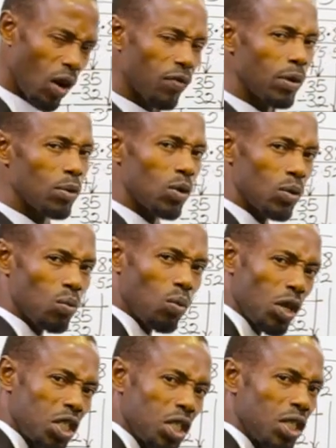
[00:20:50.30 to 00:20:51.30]
comfortable
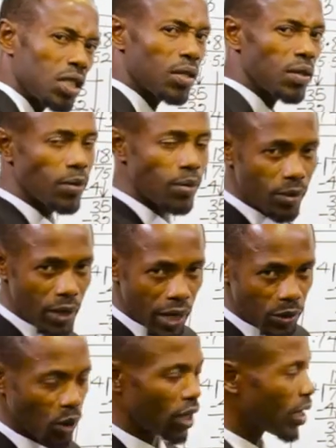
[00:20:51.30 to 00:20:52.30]
watching it,
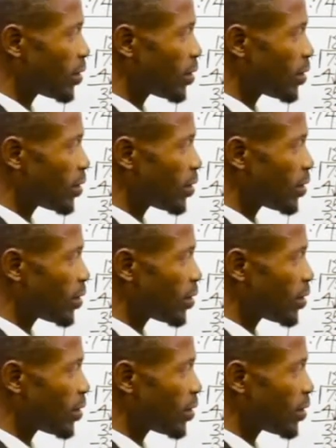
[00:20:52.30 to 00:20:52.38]
enjoying